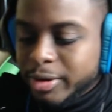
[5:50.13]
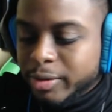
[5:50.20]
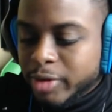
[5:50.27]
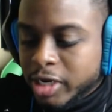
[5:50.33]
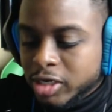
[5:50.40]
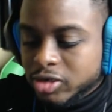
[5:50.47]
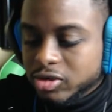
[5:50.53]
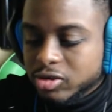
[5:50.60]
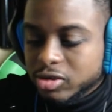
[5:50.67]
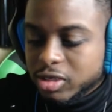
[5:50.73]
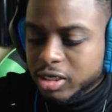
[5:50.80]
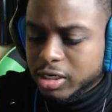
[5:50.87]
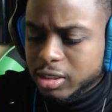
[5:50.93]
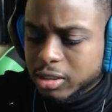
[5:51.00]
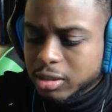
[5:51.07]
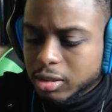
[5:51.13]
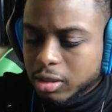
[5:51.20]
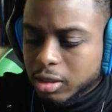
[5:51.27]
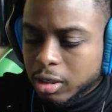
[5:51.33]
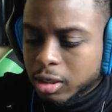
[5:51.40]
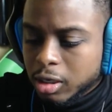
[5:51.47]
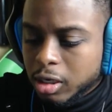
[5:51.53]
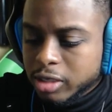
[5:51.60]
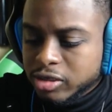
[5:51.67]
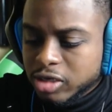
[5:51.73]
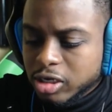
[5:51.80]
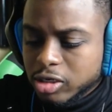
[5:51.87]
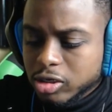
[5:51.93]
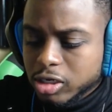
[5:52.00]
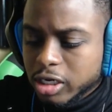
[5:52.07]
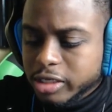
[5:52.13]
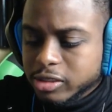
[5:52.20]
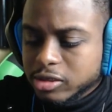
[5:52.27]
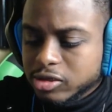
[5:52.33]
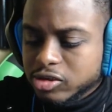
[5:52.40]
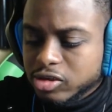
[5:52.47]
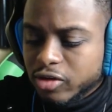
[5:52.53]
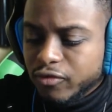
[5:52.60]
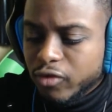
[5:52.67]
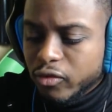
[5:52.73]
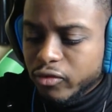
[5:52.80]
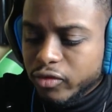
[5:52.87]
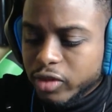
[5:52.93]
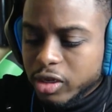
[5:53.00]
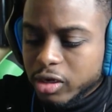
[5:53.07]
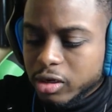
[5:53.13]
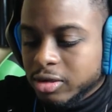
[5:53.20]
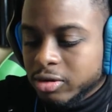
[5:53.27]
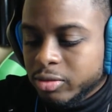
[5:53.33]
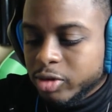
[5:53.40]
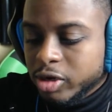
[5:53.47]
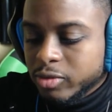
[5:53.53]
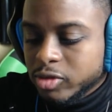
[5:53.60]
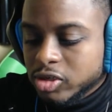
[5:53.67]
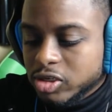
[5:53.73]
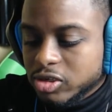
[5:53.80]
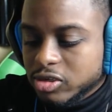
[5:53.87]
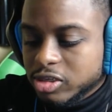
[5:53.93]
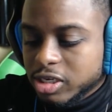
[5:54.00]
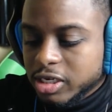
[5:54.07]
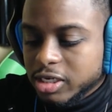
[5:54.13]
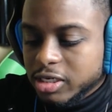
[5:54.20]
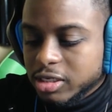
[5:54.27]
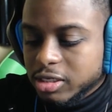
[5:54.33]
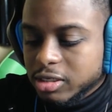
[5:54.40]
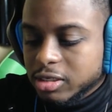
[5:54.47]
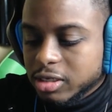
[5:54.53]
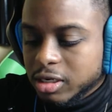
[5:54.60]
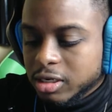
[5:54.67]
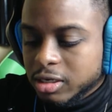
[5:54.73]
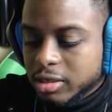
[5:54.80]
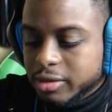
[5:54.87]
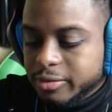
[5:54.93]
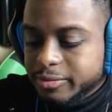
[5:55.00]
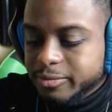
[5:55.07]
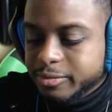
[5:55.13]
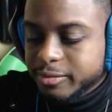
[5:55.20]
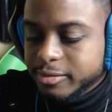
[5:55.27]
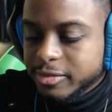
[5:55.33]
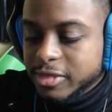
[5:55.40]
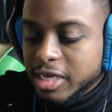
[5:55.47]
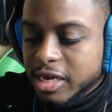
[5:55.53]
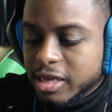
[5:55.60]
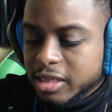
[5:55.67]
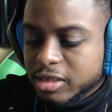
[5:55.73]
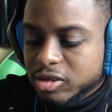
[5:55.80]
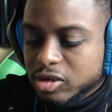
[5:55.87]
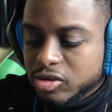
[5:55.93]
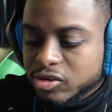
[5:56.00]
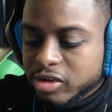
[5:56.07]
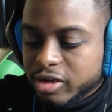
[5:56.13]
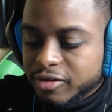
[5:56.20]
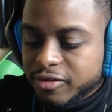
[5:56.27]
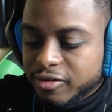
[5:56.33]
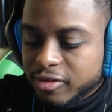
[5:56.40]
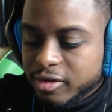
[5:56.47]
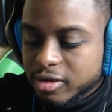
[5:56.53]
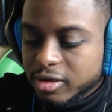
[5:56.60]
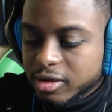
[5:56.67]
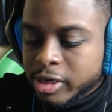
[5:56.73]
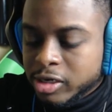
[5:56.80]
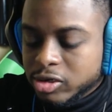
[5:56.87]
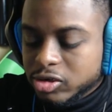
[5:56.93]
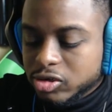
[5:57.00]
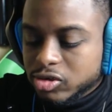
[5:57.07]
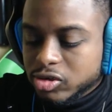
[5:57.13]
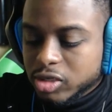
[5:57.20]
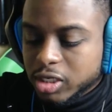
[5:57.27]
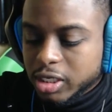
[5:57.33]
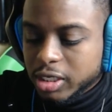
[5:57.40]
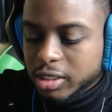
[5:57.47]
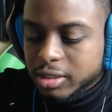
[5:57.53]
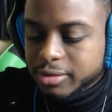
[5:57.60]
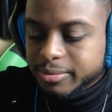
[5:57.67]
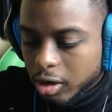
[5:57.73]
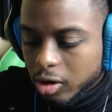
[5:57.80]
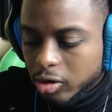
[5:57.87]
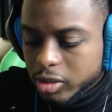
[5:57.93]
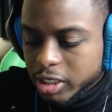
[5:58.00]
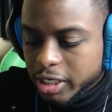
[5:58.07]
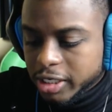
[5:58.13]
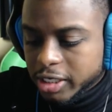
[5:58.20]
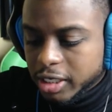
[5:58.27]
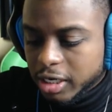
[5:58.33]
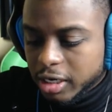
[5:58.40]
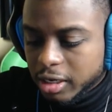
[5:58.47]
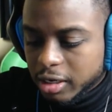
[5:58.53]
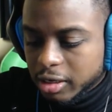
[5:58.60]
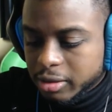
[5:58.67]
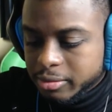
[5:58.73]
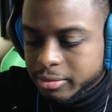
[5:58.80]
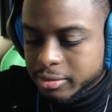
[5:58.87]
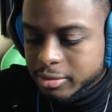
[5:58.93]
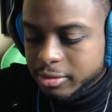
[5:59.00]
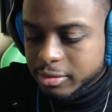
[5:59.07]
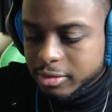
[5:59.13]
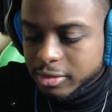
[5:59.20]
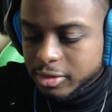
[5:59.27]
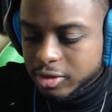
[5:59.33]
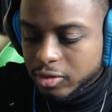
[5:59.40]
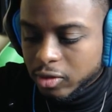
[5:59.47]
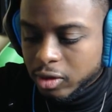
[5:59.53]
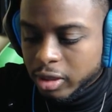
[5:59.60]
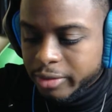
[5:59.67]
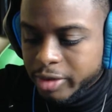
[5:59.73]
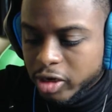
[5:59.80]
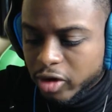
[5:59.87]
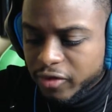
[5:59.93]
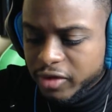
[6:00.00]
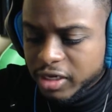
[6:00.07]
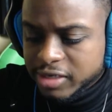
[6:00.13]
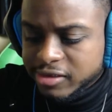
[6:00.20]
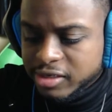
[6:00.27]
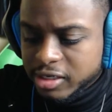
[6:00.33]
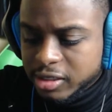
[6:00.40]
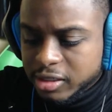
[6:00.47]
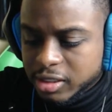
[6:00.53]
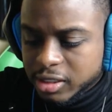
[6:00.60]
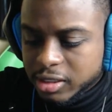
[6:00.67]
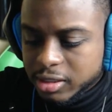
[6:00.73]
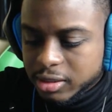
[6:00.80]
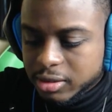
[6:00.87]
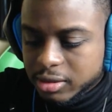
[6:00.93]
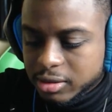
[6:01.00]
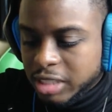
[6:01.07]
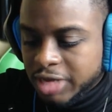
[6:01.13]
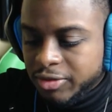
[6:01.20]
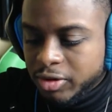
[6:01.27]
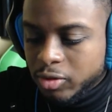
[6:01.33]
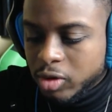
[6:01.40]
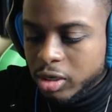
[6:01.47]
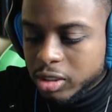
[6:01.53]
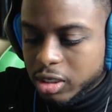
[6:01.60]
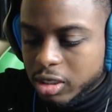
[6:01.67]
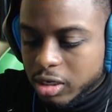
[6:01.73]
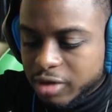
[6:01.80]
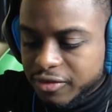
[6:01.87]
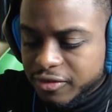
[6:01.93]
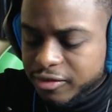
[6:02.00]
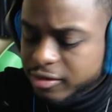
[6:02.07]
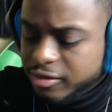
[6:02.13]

My manager is like, oh, "Is that your stuff over?" There? They are pretty much just like, um, "Yeah, that's our stuff." Manager's like, oh, "Okay, um, well, let me know if you guys need anything." Then we walked off.